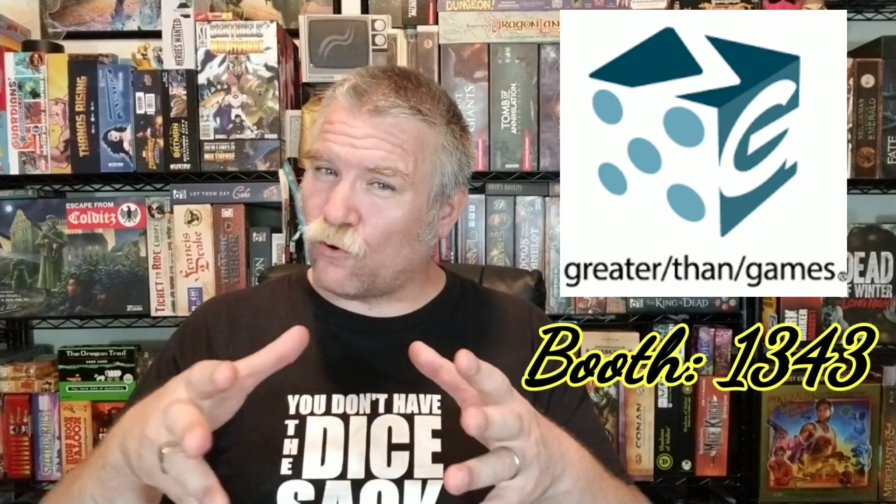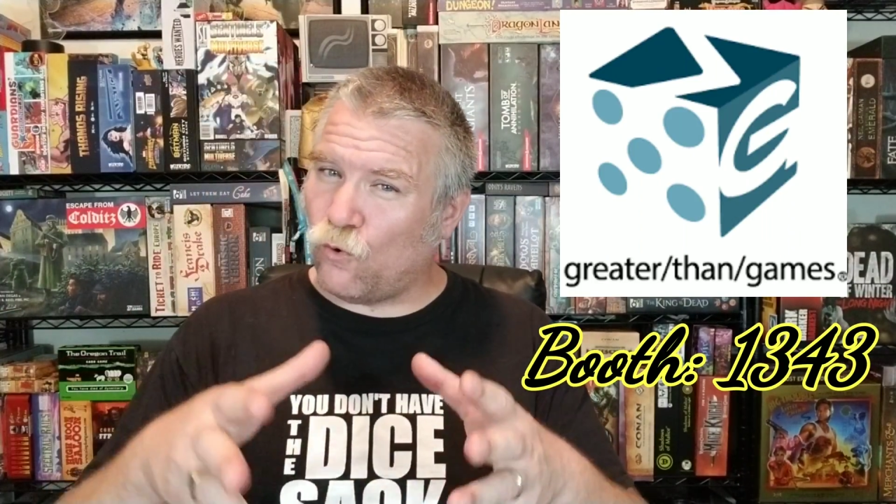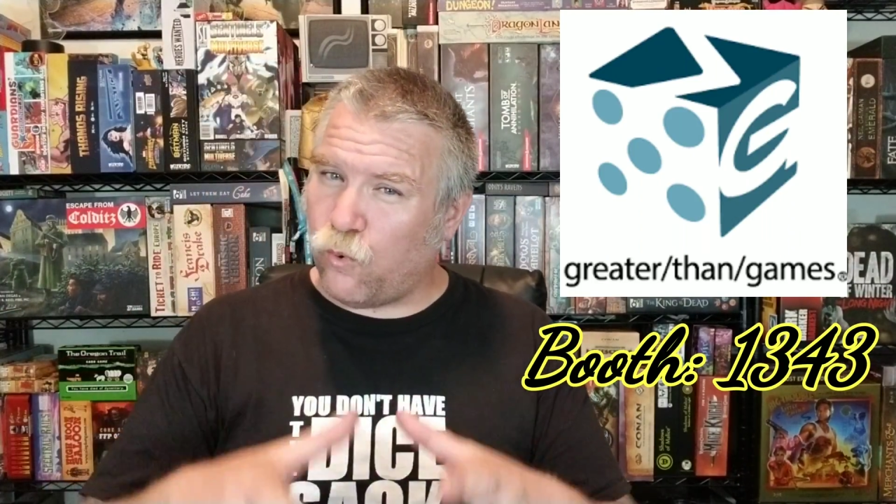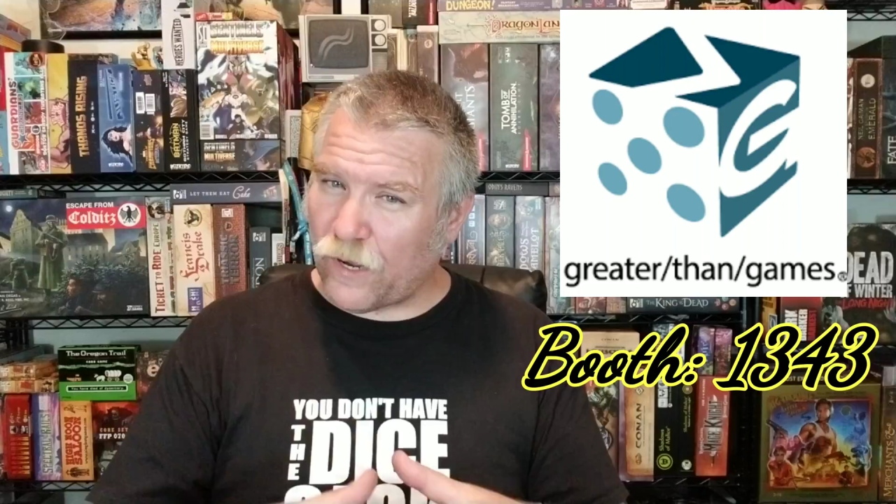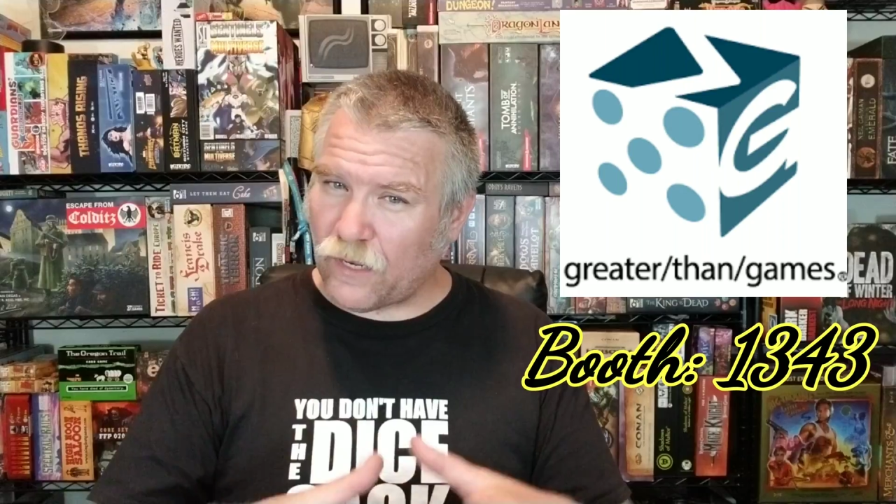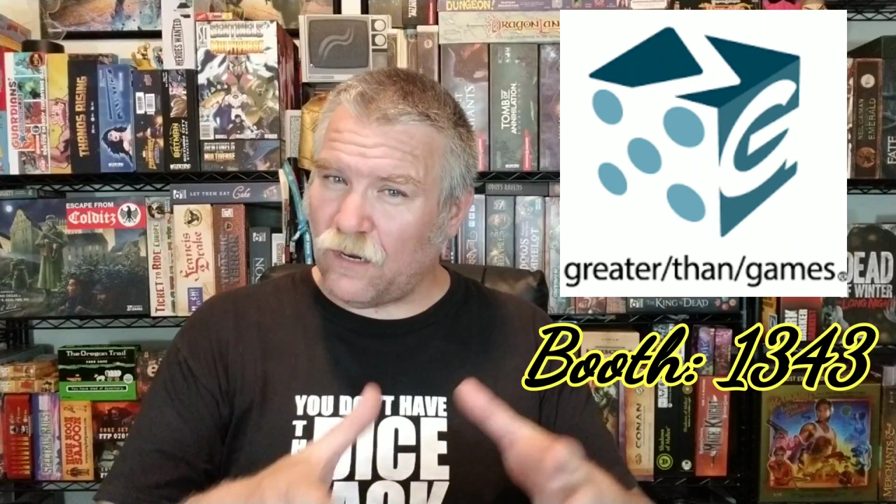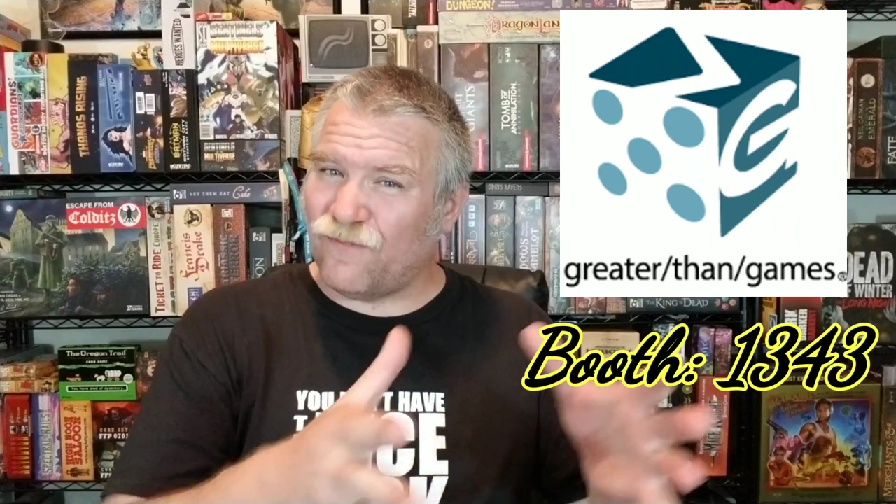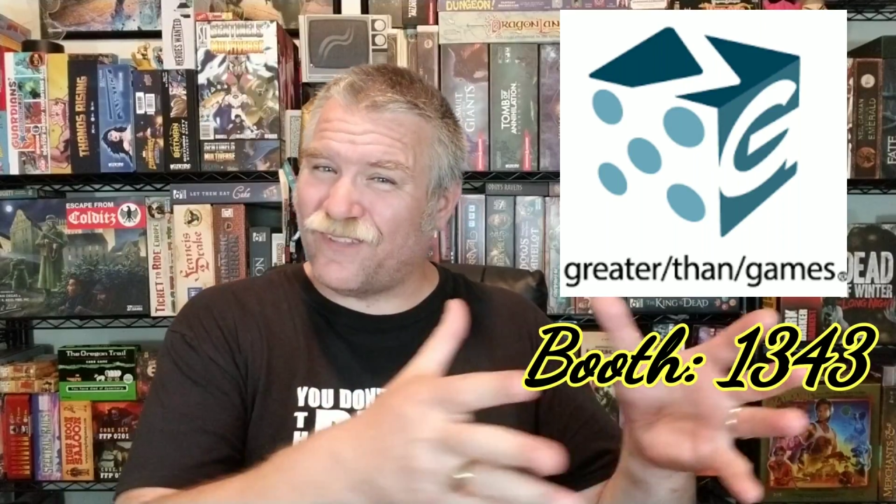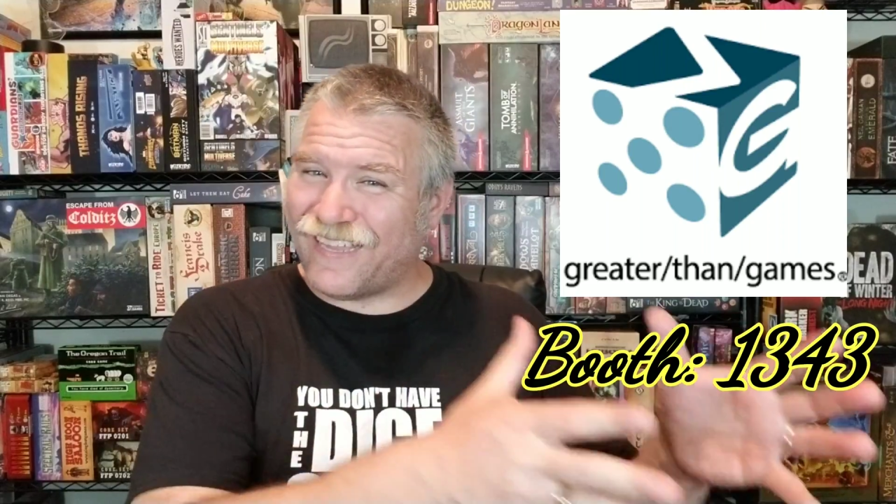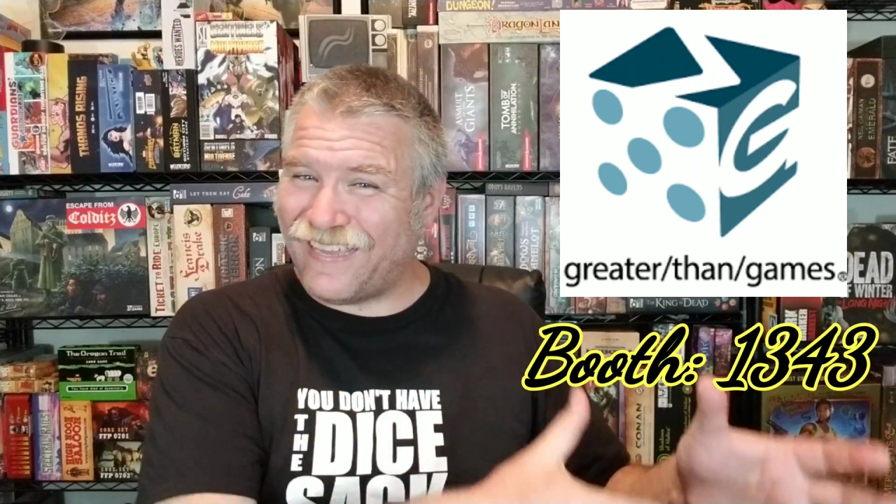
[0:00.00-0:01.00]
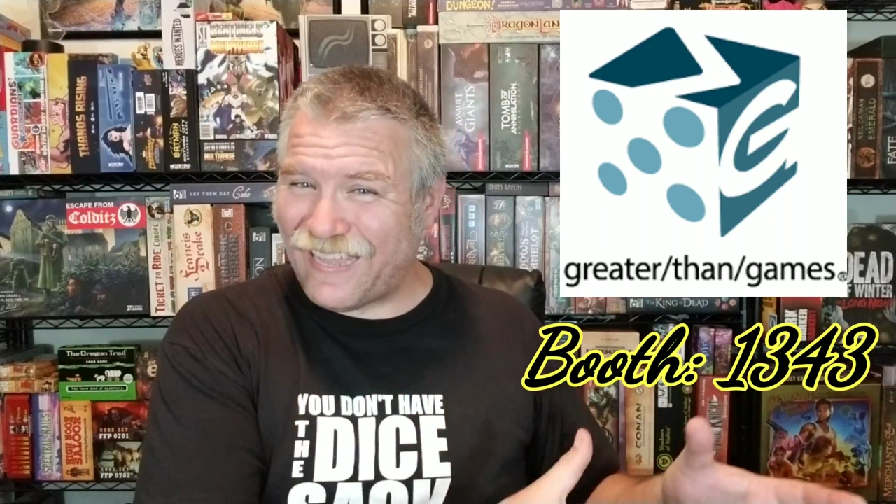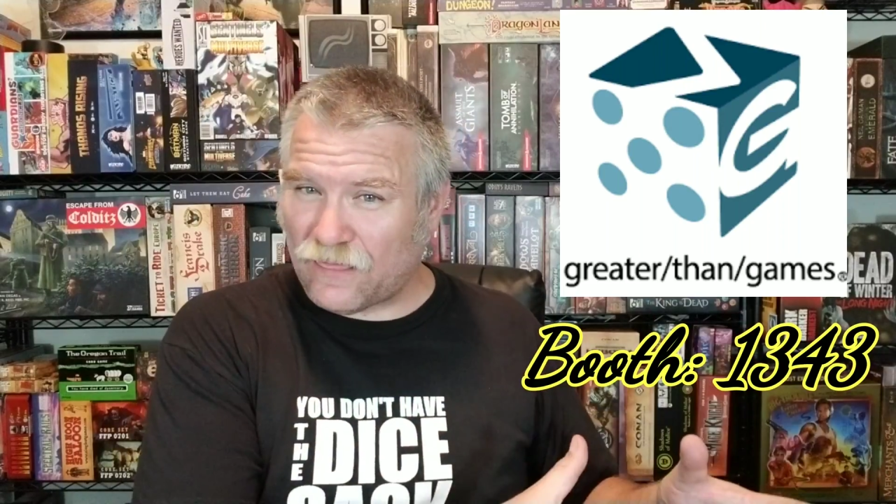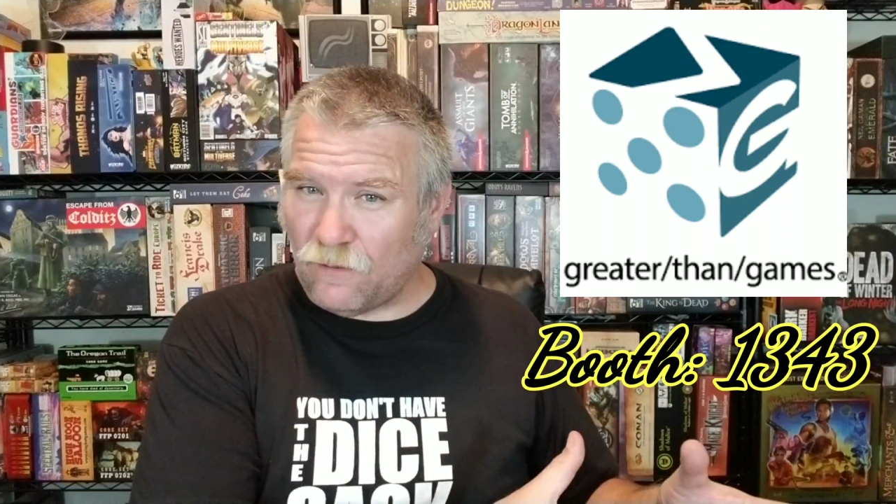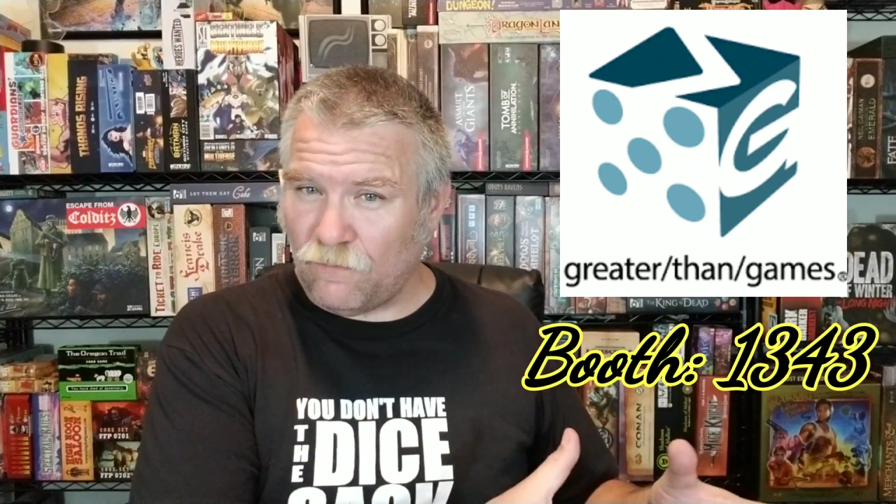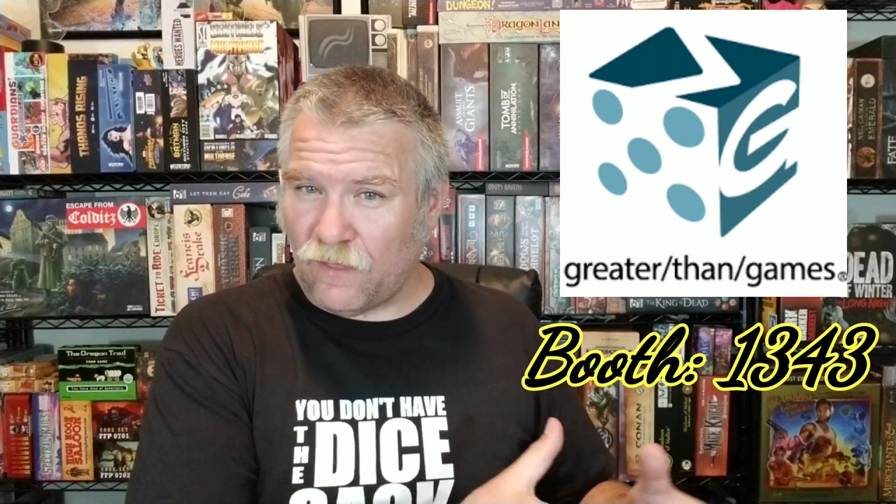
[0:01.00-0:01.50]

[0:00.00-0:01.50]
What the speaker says: quick enough to get them